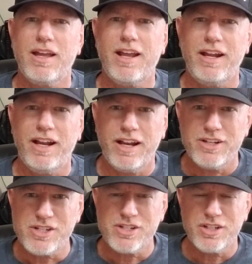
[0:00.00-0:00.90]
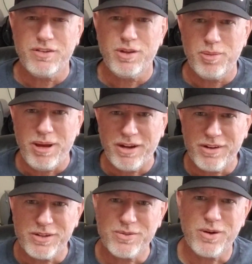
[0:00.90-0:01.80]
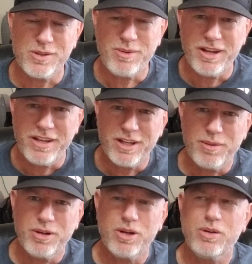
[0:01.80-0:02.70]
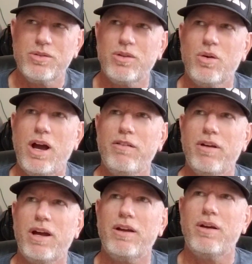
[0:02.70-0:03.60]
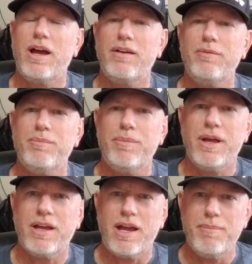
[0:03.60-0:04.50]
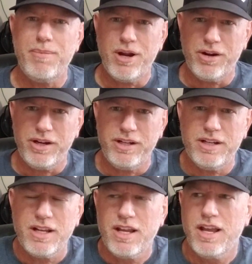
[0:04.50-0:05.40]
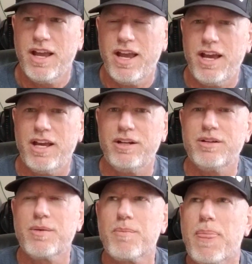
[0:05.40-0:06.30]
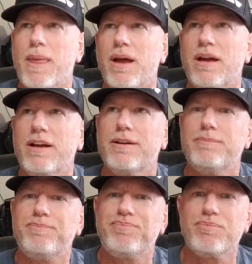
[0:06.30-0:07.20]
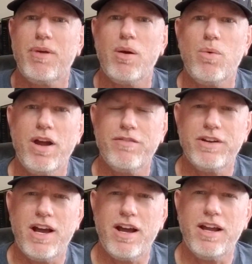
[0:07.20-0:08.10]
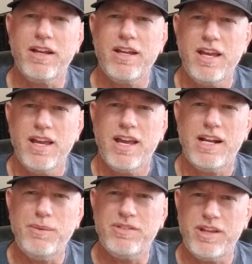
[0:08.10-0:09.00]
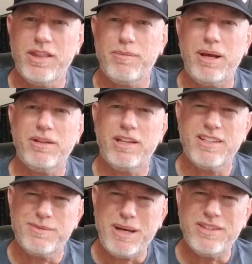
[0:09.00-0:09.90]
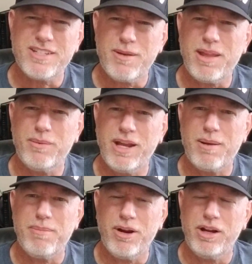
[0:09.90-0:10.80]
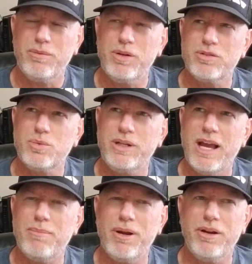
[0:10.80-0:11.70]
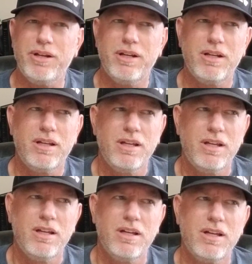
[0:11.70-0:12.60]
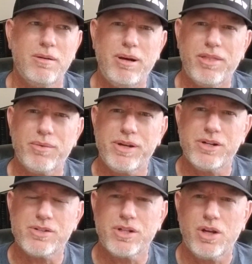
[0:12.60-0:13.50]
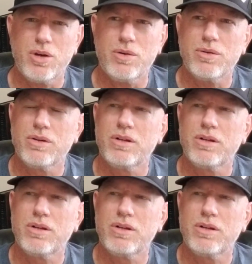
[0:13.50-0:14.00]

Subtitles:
I guess I should give you the background as far as my income goes. So I'm married, and my wife and I would say that about the time that we got married, which we got married about 3 years ago,